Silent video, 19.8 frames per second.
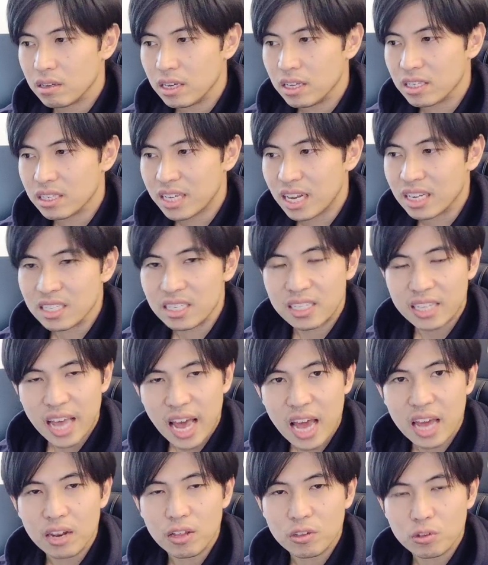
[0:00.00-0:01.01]
It's kind of
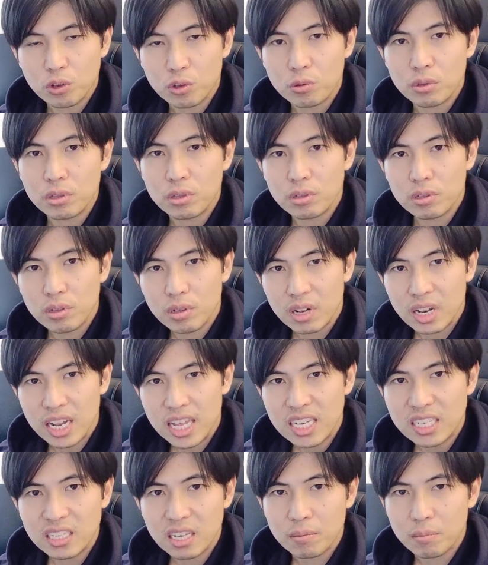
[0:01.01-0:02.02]
sad to
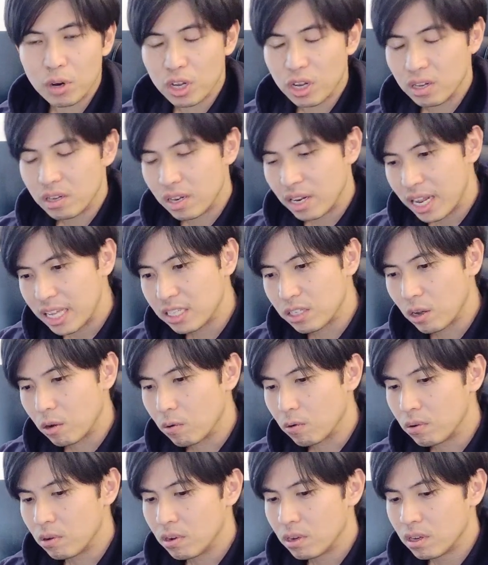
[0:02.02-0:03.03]
list it, but let's
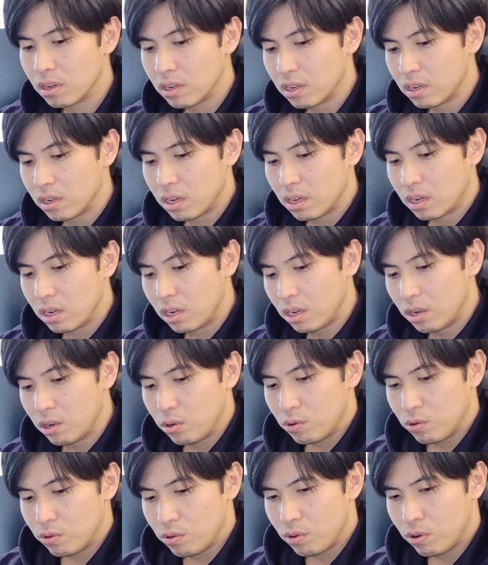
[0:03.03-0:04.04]
go.
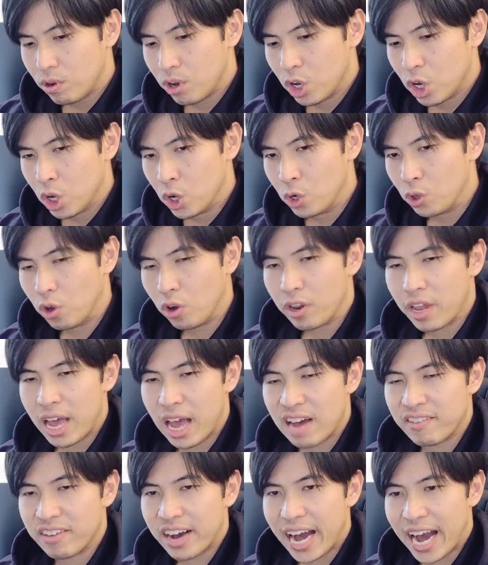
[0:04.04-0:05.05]
Who don't
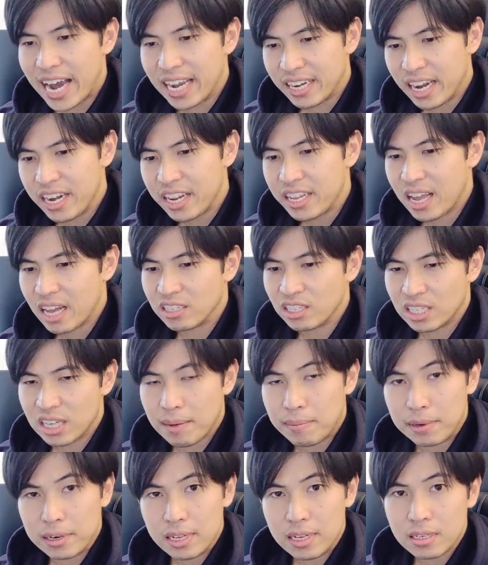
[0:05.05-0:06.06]
have identity as
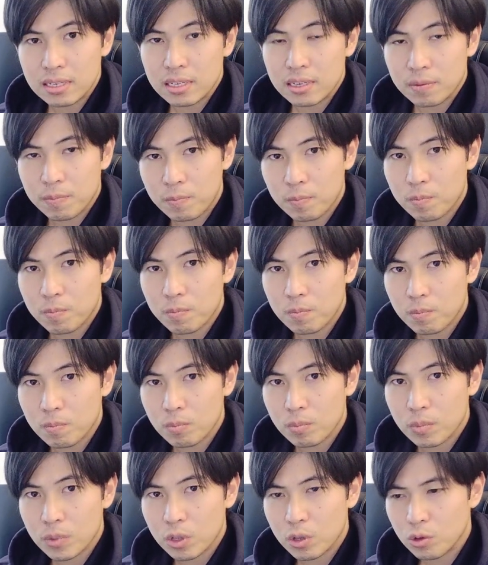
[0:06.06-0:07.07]
Japanese?
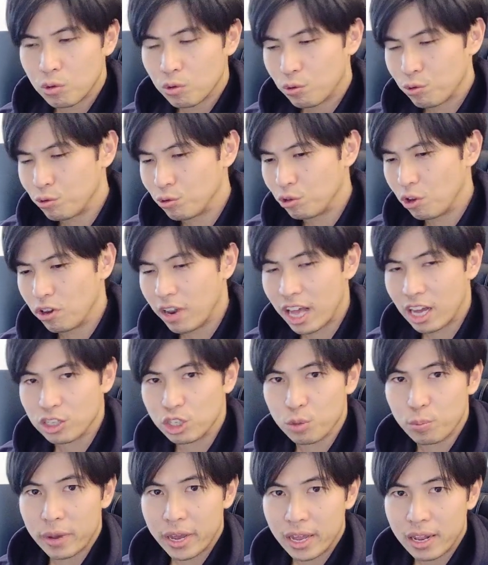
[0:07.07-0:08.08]
Who don't like
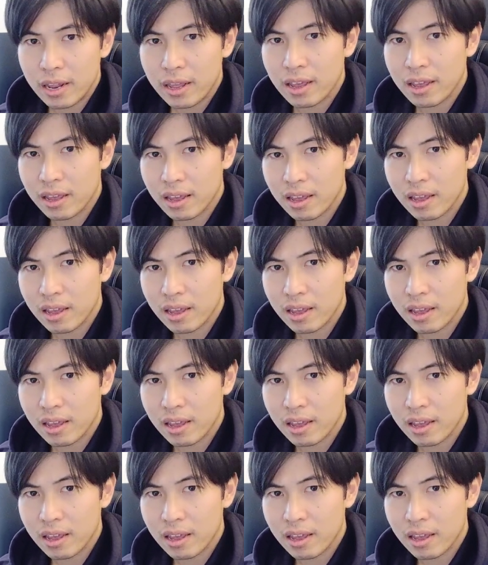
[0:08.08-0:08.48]
Japan?